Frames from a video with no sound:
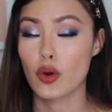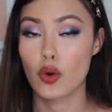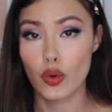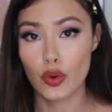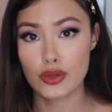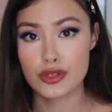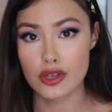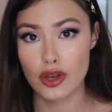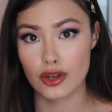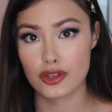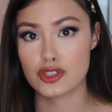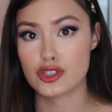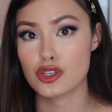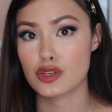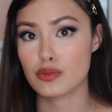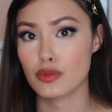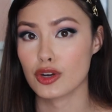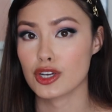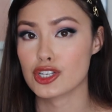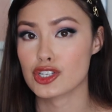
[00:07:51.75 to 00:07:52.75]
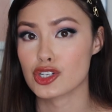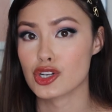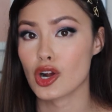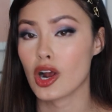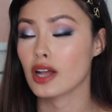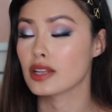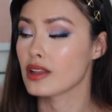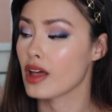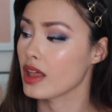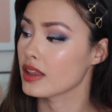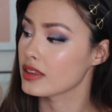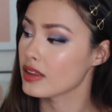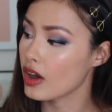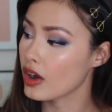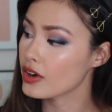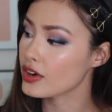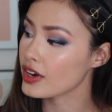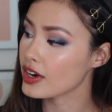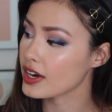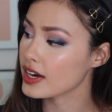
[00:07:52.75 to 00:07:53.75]
holds onto moisture a lot
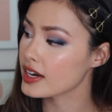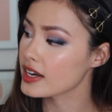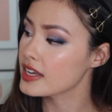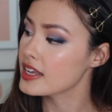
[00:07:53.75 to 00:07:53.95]
longer.